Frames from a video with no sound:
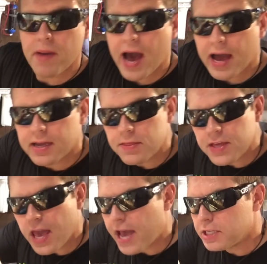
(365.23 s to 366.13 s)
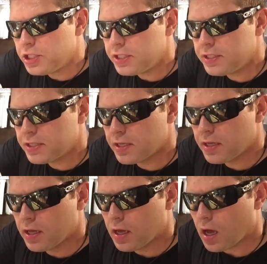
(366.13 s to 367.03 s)
back the edges
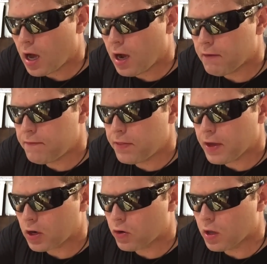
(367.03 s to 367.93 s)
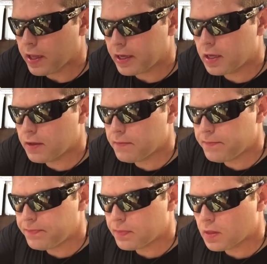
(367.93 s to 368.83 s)
of the acrylic
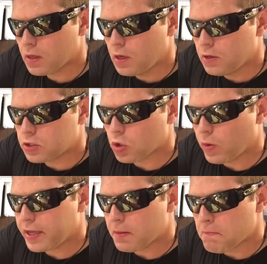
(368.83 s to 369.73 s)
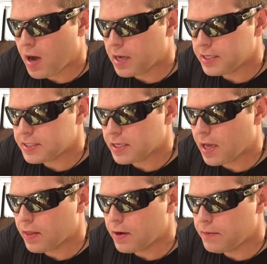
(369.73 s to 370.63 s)
so we can bond it
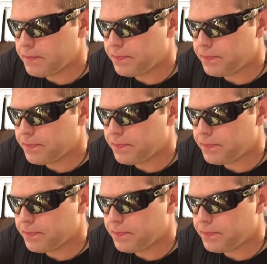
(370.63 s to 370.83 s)
together.